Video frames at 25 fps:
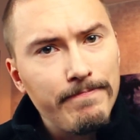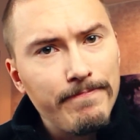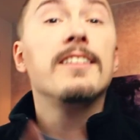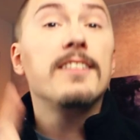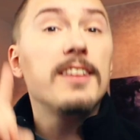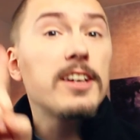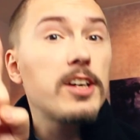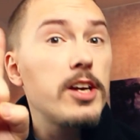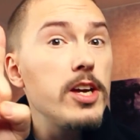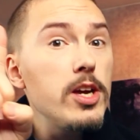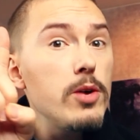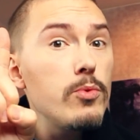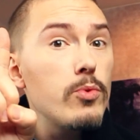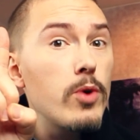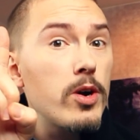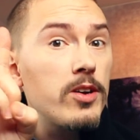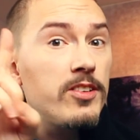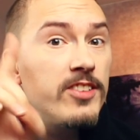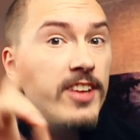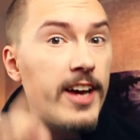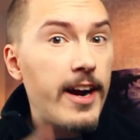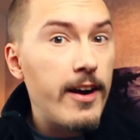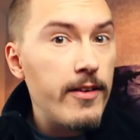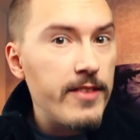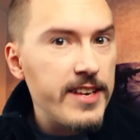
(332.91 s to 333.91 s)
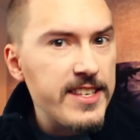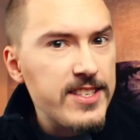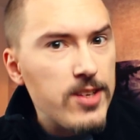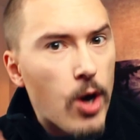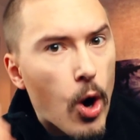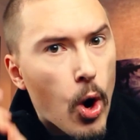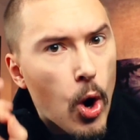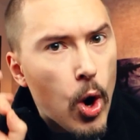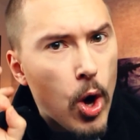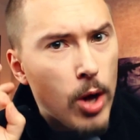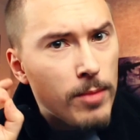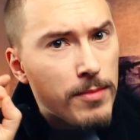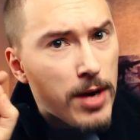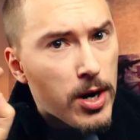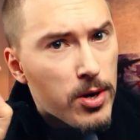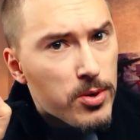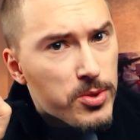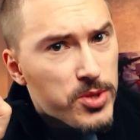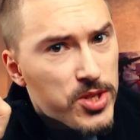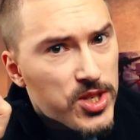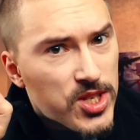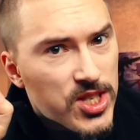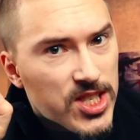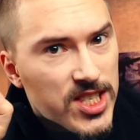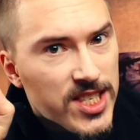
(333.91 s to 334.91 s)
The keyword there is
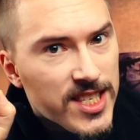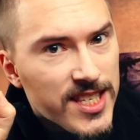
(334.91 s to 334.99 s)
almost.